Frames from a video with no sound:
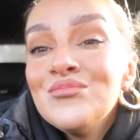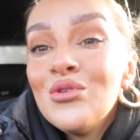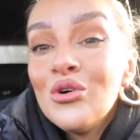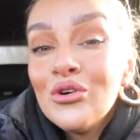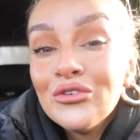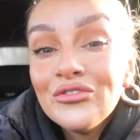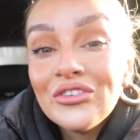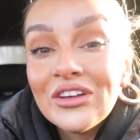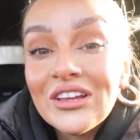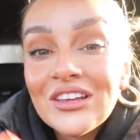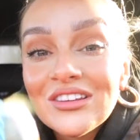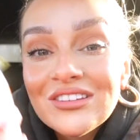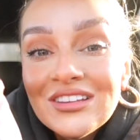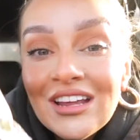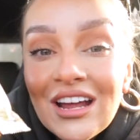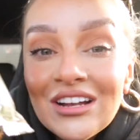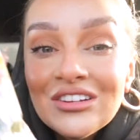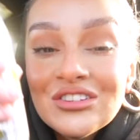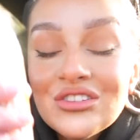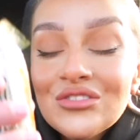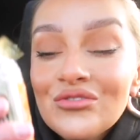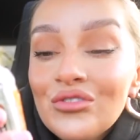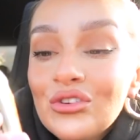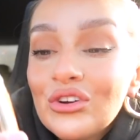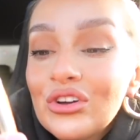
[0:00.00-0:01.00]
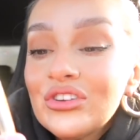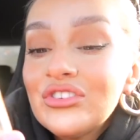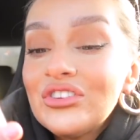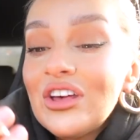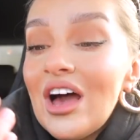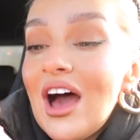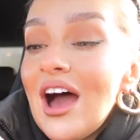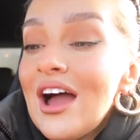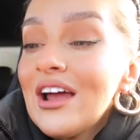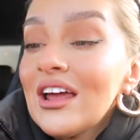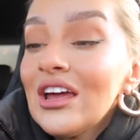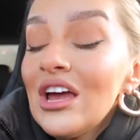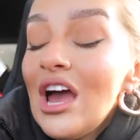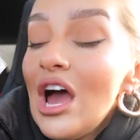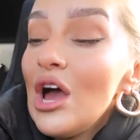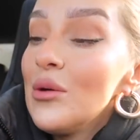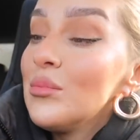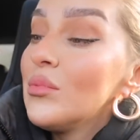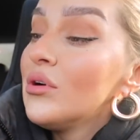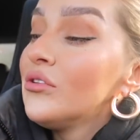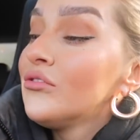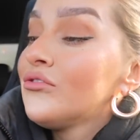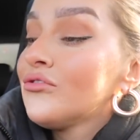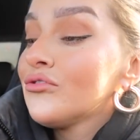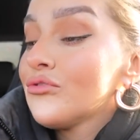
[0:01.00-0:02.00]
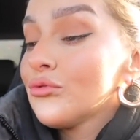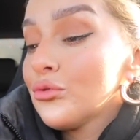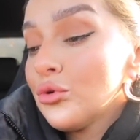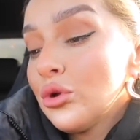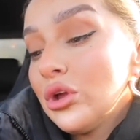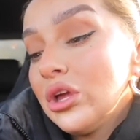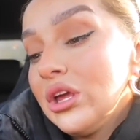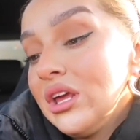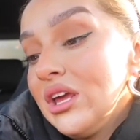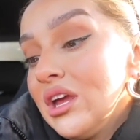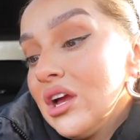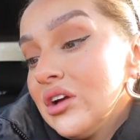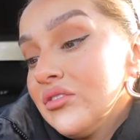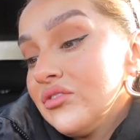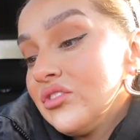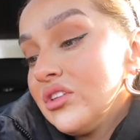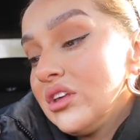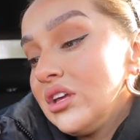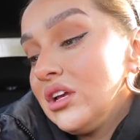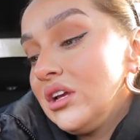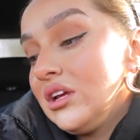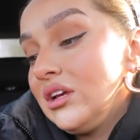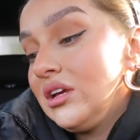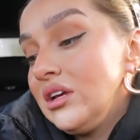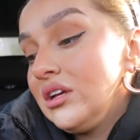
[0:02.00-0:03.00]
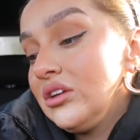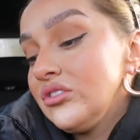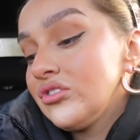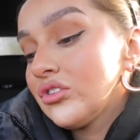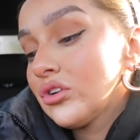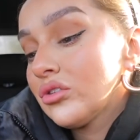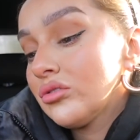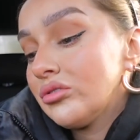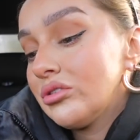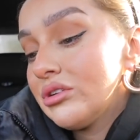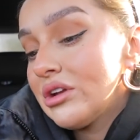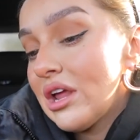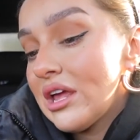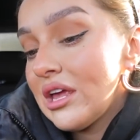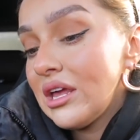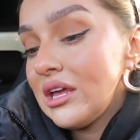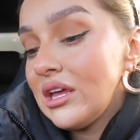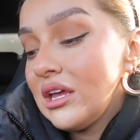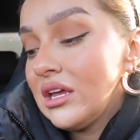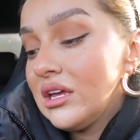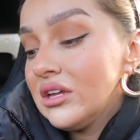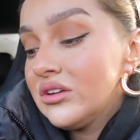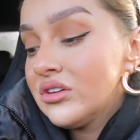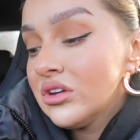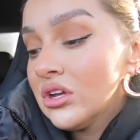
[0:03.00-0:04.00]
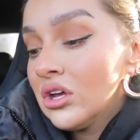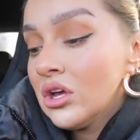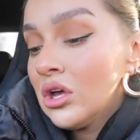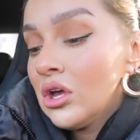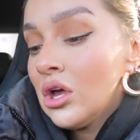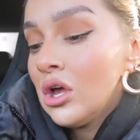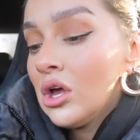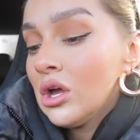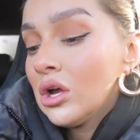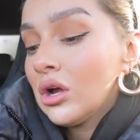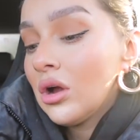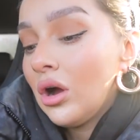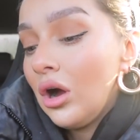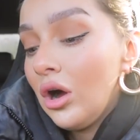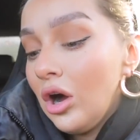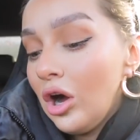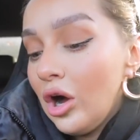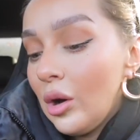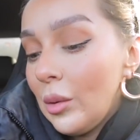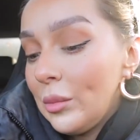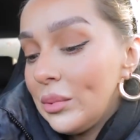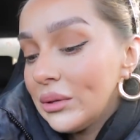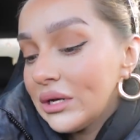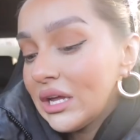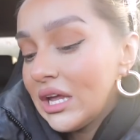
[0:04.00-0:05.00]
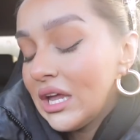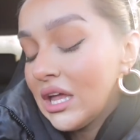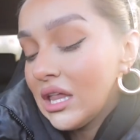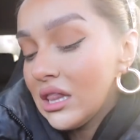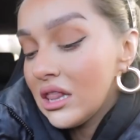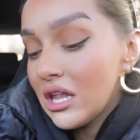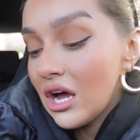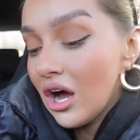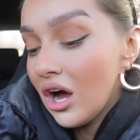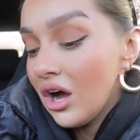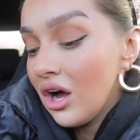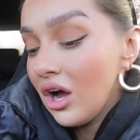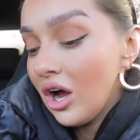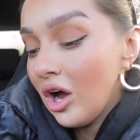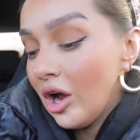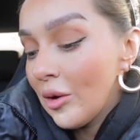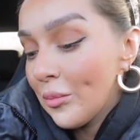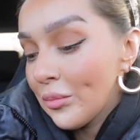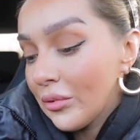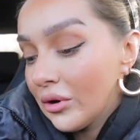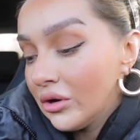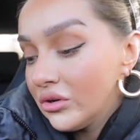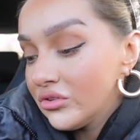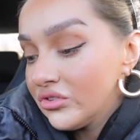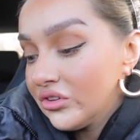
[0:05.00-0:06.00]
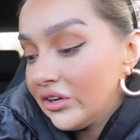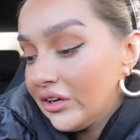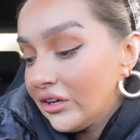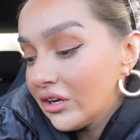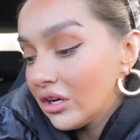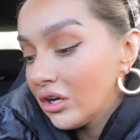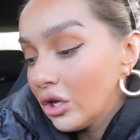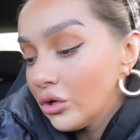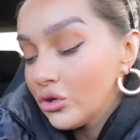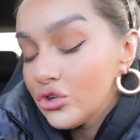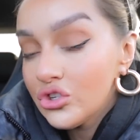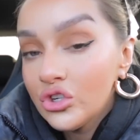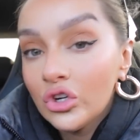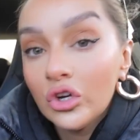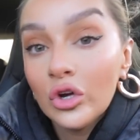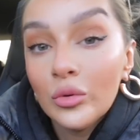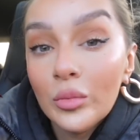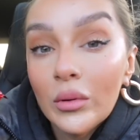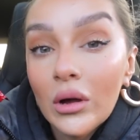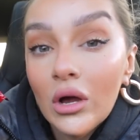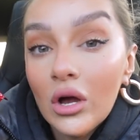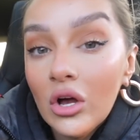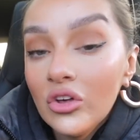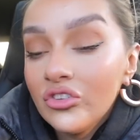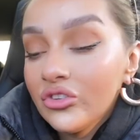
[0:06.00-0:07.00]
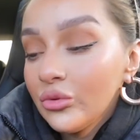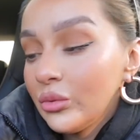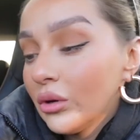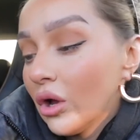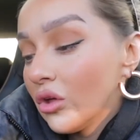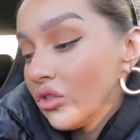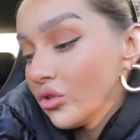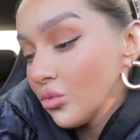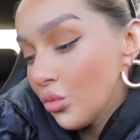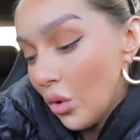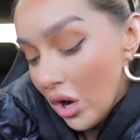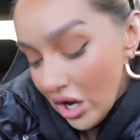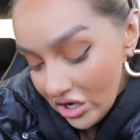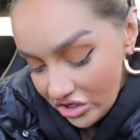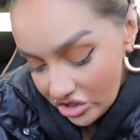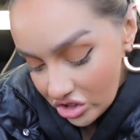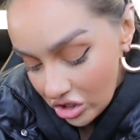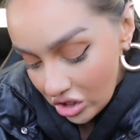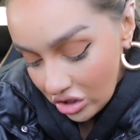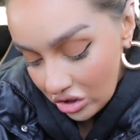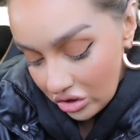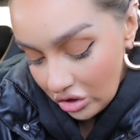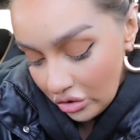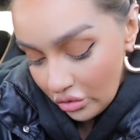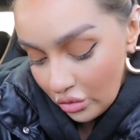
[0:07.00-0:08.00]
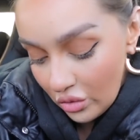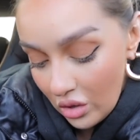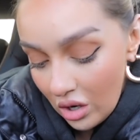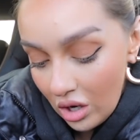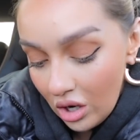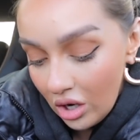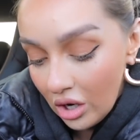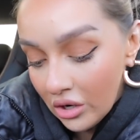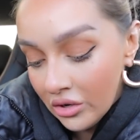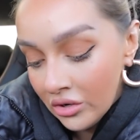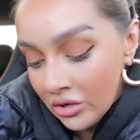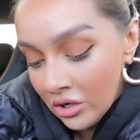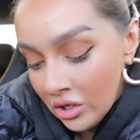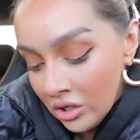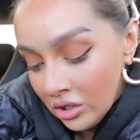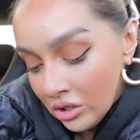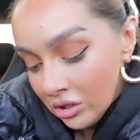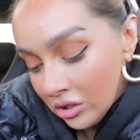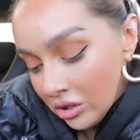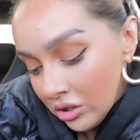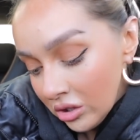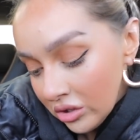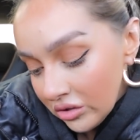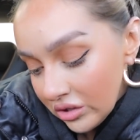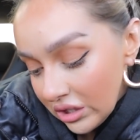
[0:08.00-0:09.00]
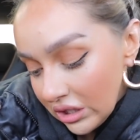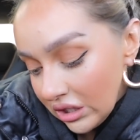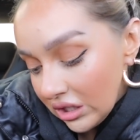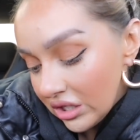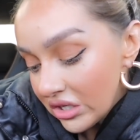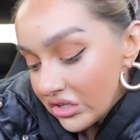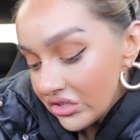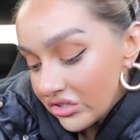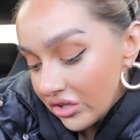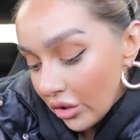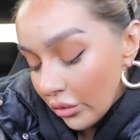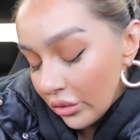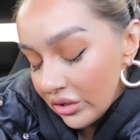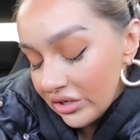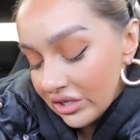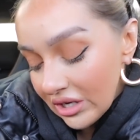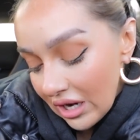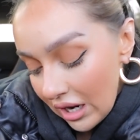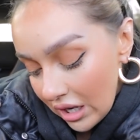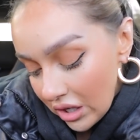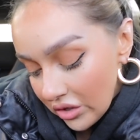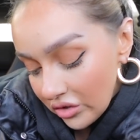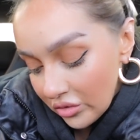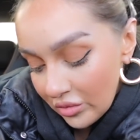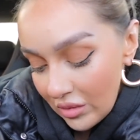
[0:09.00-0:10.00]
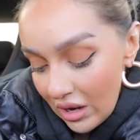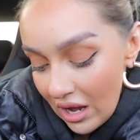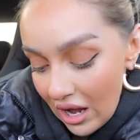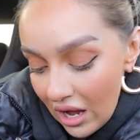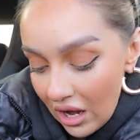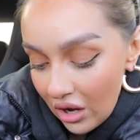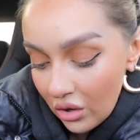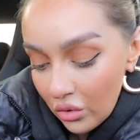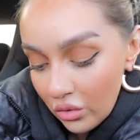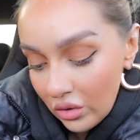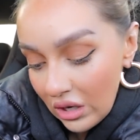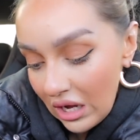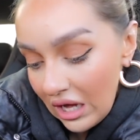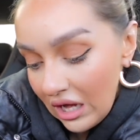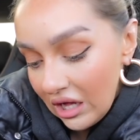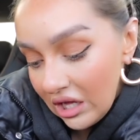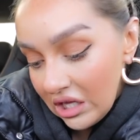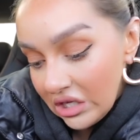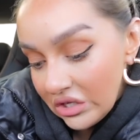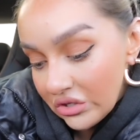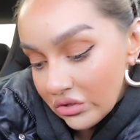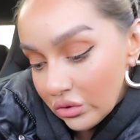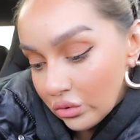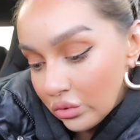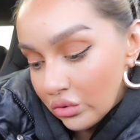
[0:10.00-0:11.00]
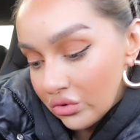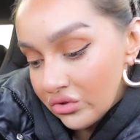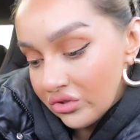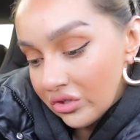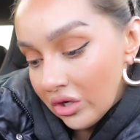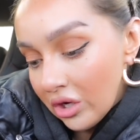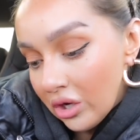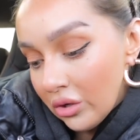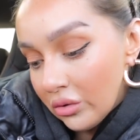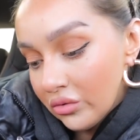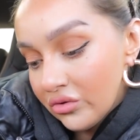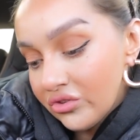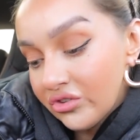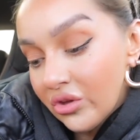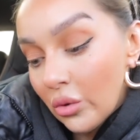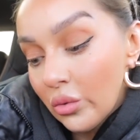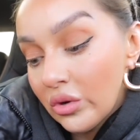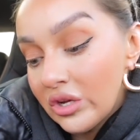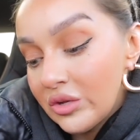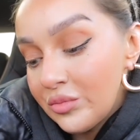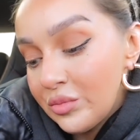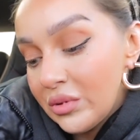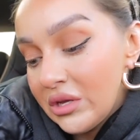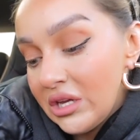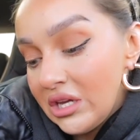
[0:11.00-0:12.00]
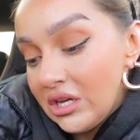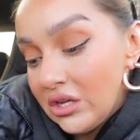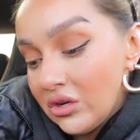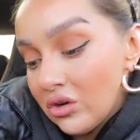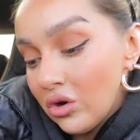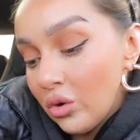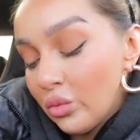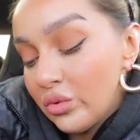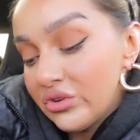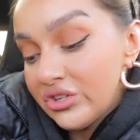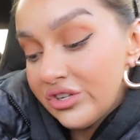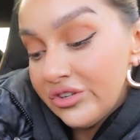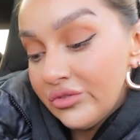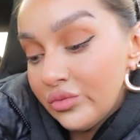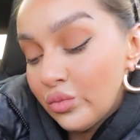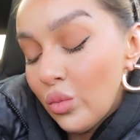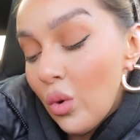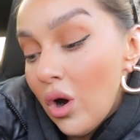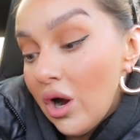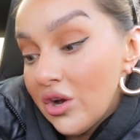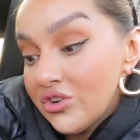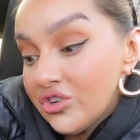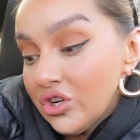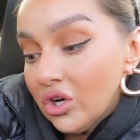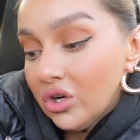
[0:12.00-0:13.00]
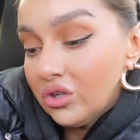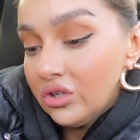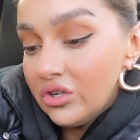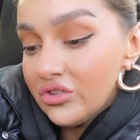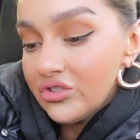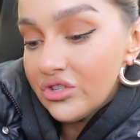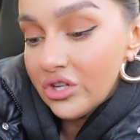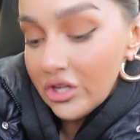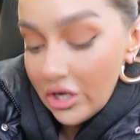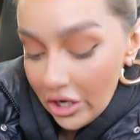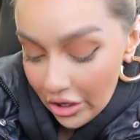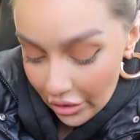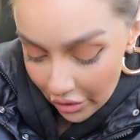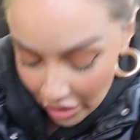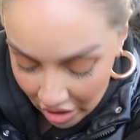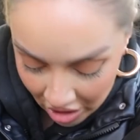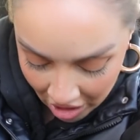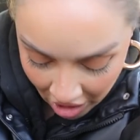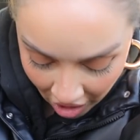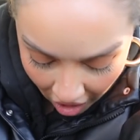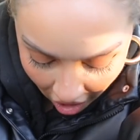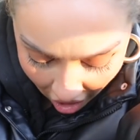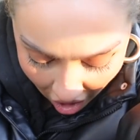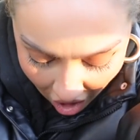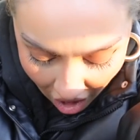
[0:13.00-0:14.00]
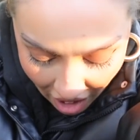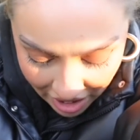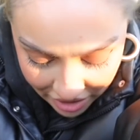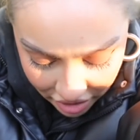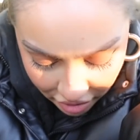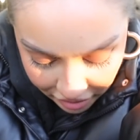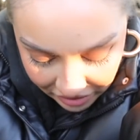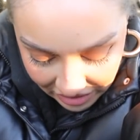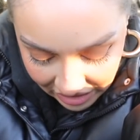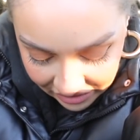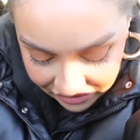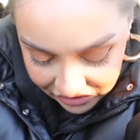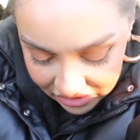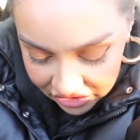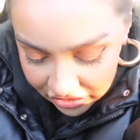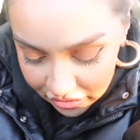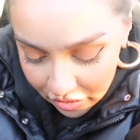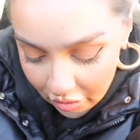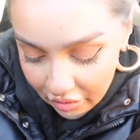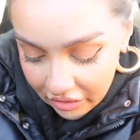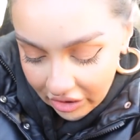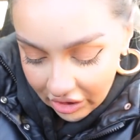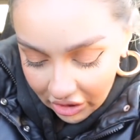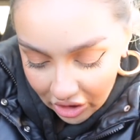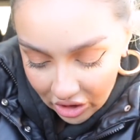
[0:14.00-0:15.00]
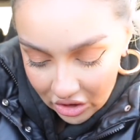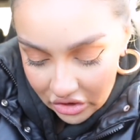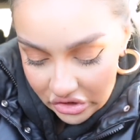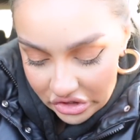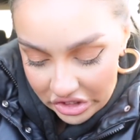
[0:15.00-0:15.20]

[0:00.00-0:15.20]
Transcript: More things to add to the rucksack. Three of these grenade carb killer high protein low sugar bars. So we got the white chocolate one, the salted caramel, and also salted peanut, which is white chocolate too. I normally have this one when I go